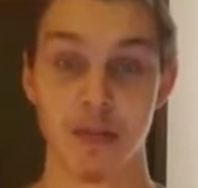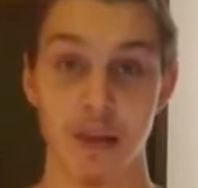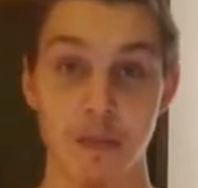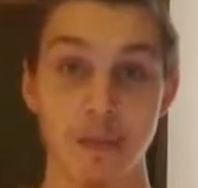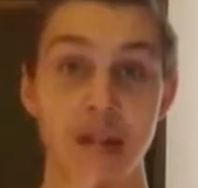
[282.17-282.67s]

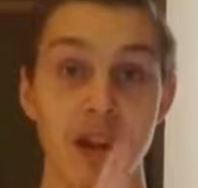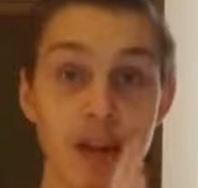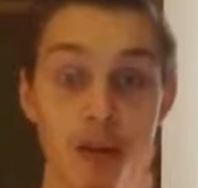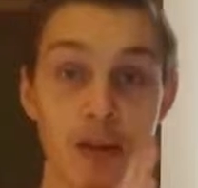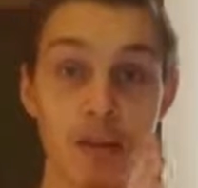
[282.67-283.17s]
So,
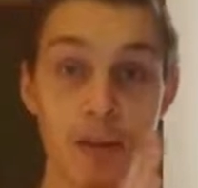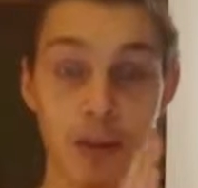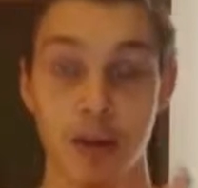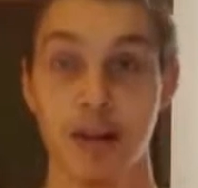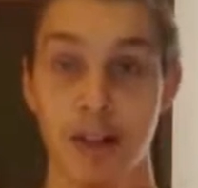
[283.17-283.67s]
in order to be
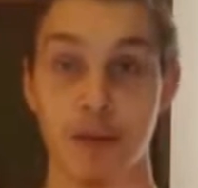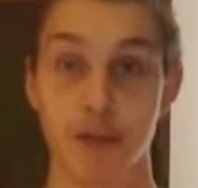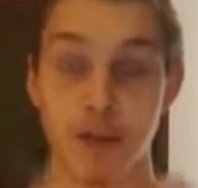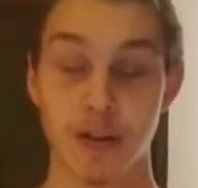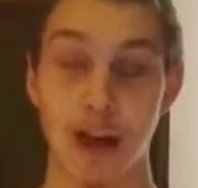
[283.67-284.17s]
blotted out
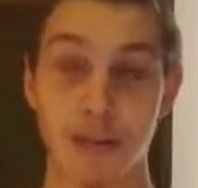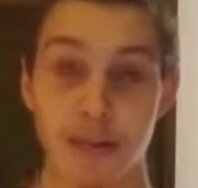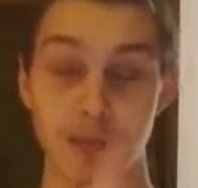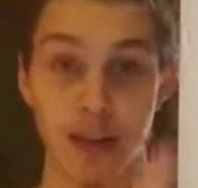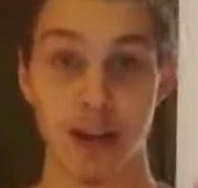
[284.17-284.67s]
from under heaven
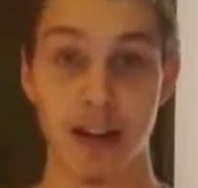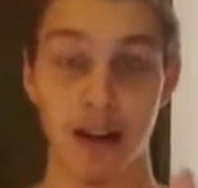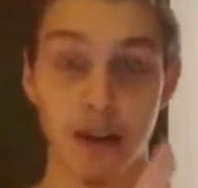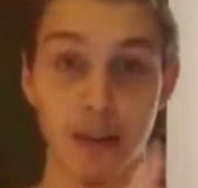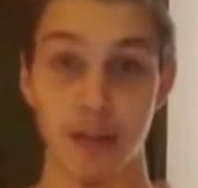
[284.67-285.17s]
and blotted
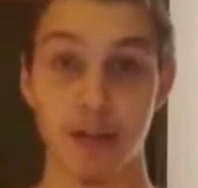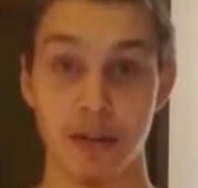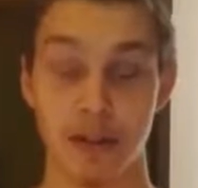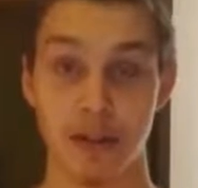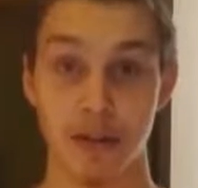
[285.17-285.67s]
out of the book
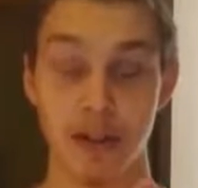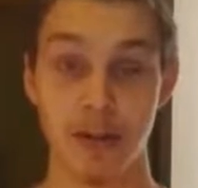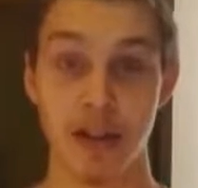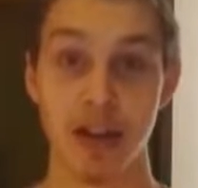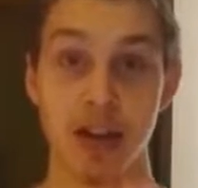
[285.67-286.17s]
of the
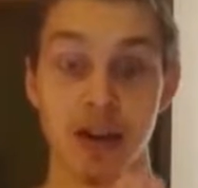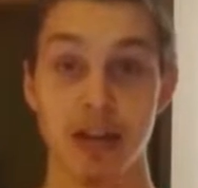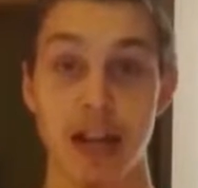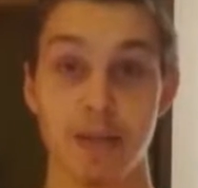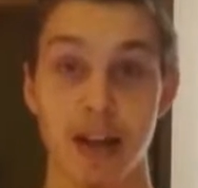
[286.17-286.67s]
living, your
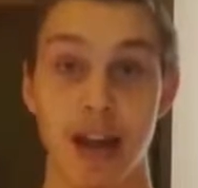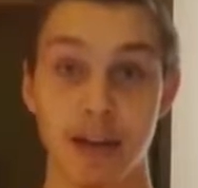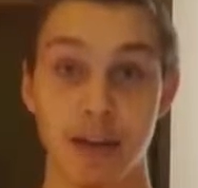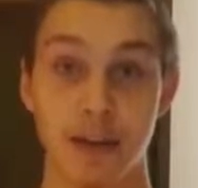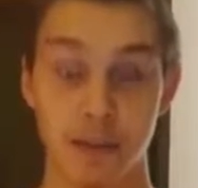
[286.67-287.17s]
name
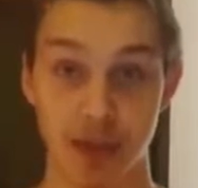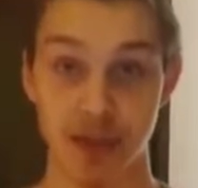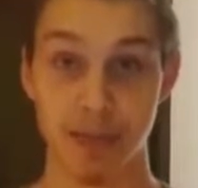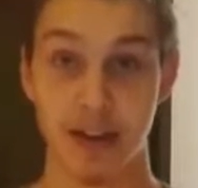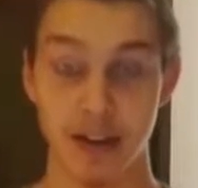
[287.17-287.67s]
has to have
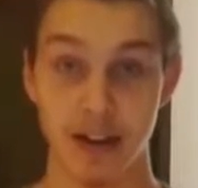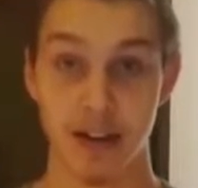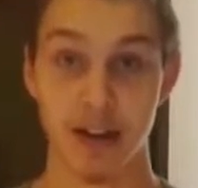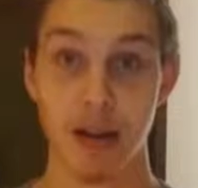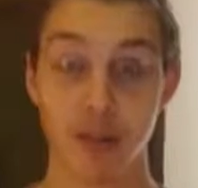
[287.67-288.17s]
originally been in
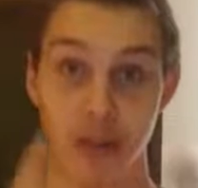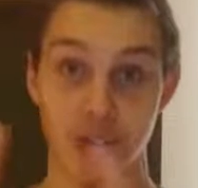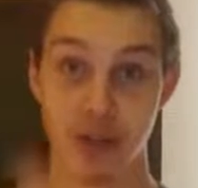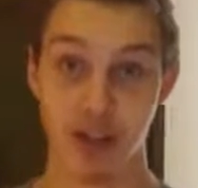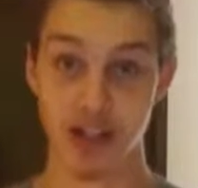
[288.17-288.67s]
there, but then
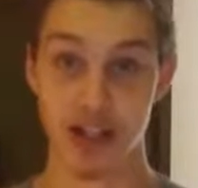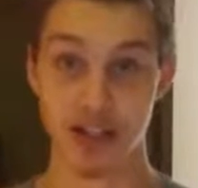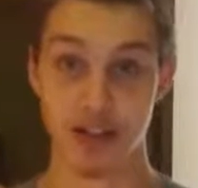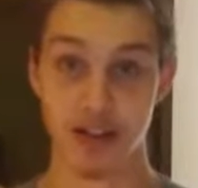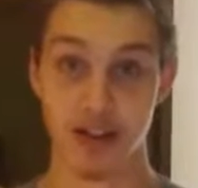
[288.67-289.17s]
you lost
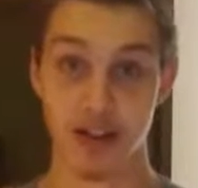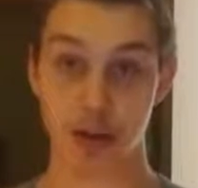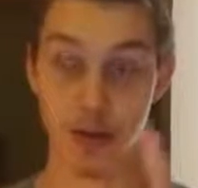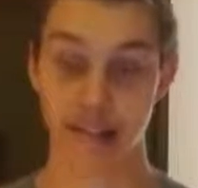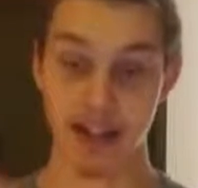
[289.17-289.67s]
it.
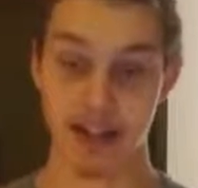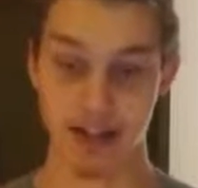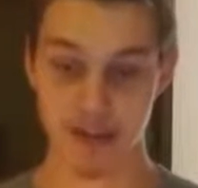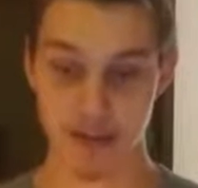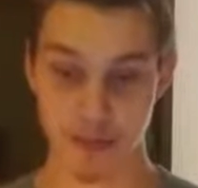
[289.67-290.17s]
You were kicked
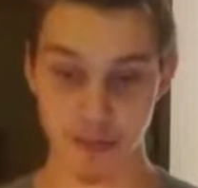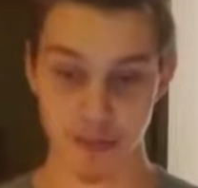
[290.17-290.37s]
out.